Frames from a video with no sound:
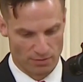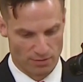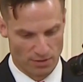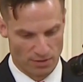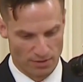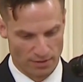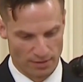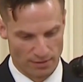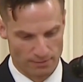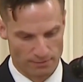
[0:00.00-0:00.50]

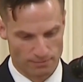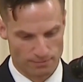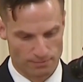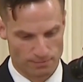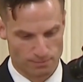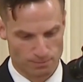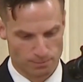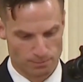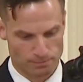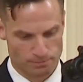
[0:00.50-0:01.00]
community.
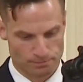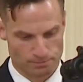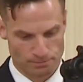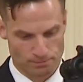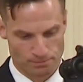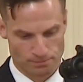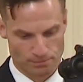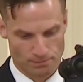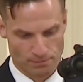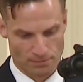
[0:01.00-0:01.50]

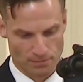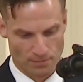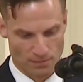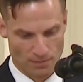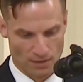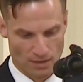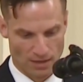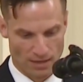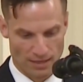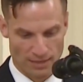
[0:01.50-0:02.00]

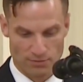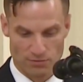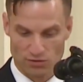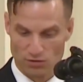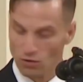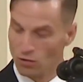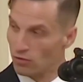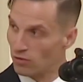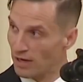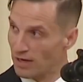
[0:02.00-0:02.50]
I am
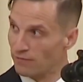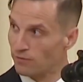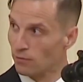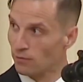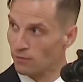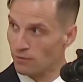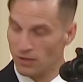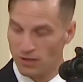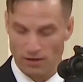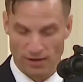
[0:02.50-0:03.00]
so grateful
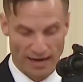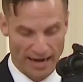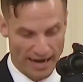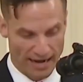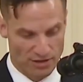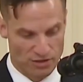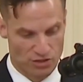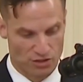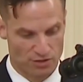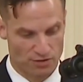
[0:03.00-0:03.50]
for your
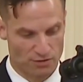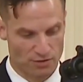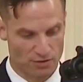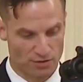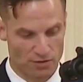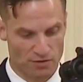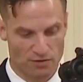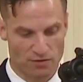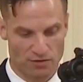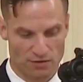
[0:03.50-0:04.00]
actions in
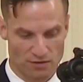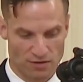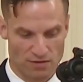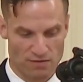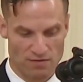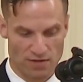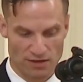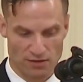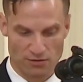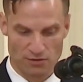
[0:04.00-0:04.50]
insisting
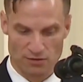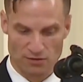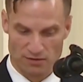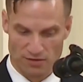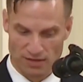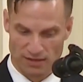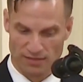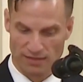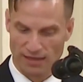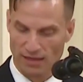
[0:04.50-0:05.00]
veterans to
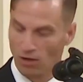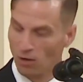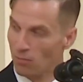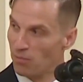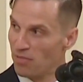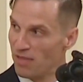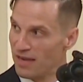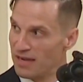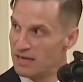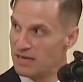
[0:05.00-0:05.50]
get the
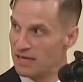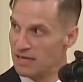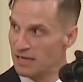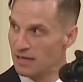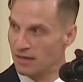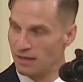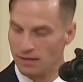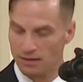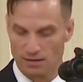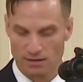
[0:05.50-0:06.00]
help they
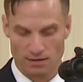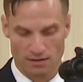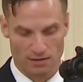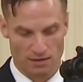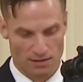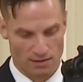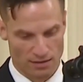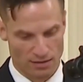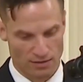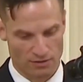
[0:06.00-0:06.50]
need
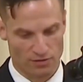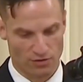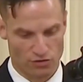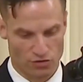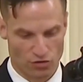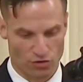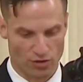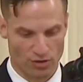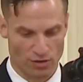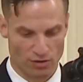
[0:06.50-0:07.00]
at such a
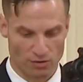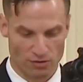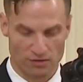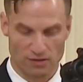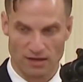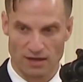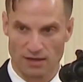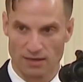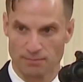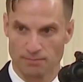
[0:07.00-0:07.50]
critical
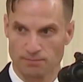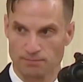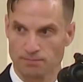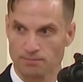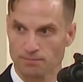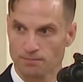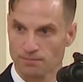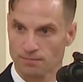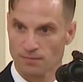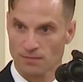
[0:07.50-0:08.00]
time.
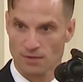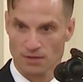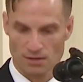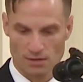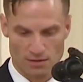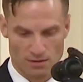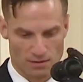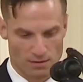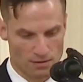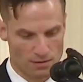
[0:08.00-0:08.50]

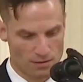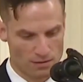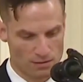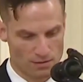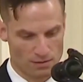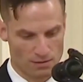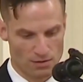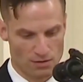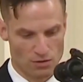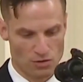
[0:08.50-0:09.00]

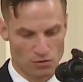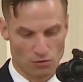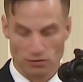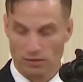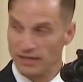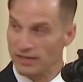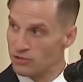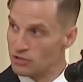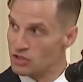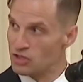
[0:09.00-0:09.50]
Your
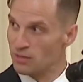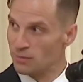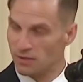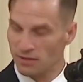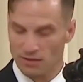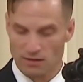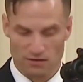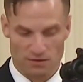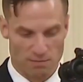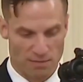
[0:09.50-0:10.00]
leadership
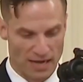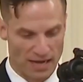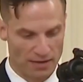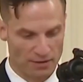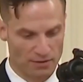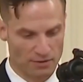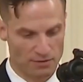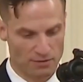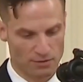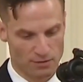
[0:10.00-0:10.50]
in this
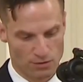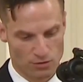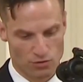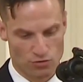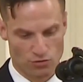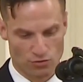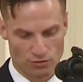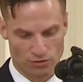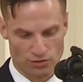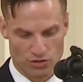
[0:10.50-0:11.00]
matter
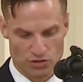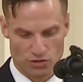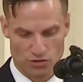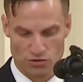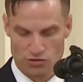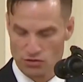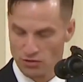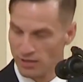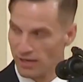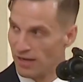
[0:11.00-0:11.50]
truly
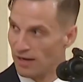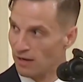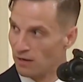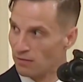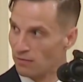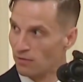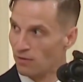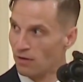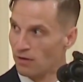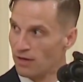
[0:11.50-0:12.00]
shows your care
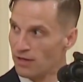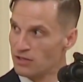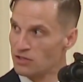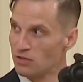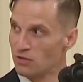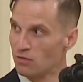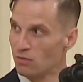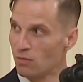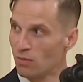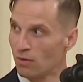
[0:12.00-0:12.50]
for our
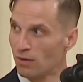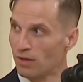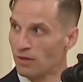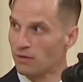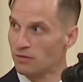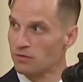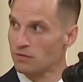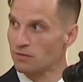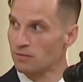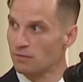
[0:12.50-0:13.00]
nation's
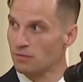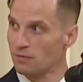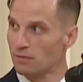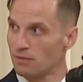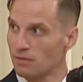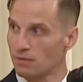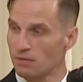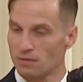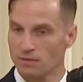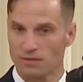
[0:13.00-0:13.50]
warriors.
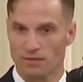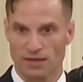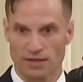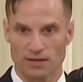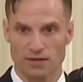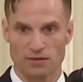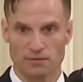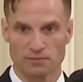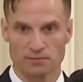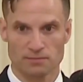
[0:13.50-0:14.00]

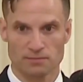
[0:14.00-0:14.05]
Thank you.